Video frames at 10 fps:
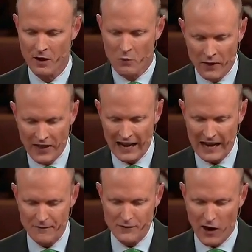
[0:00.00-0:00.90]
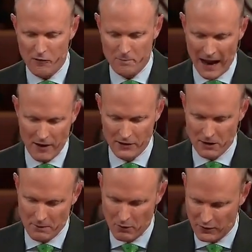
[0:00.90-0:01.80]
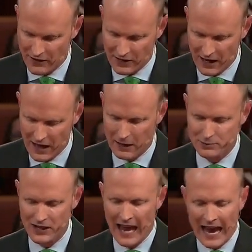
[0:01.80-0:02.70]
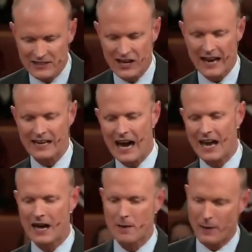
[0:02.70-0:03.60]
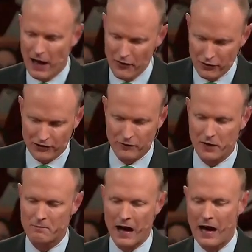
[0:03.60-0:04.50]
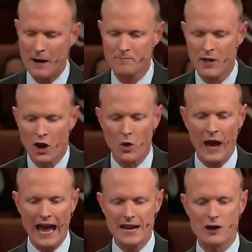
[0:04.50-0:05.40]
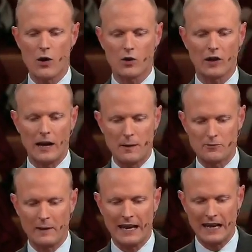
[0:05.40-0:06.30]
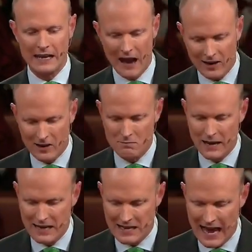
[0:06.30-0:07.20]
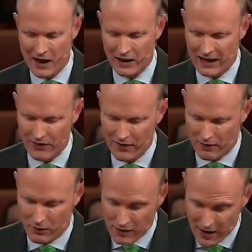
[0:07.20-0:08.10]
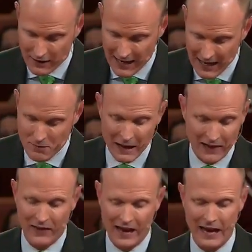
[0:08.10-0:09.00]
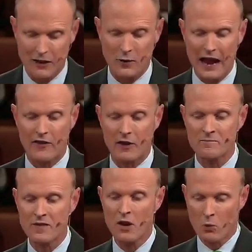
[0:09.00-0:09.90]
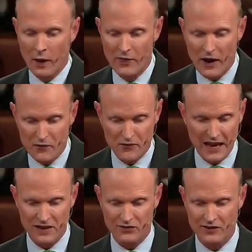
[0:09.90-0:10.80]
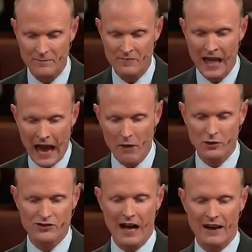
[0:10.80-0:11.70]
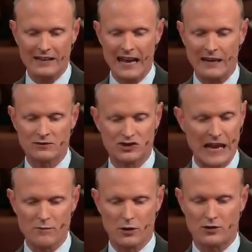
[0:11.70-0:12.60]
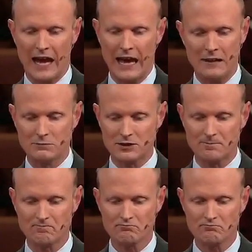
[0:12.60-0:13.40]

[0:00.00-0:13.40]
When they left off pounding me with the clubs, as I got up, others of the mob who had no clubs began knocking me down hitting me in the head rather with their fist. I was knocked down several times,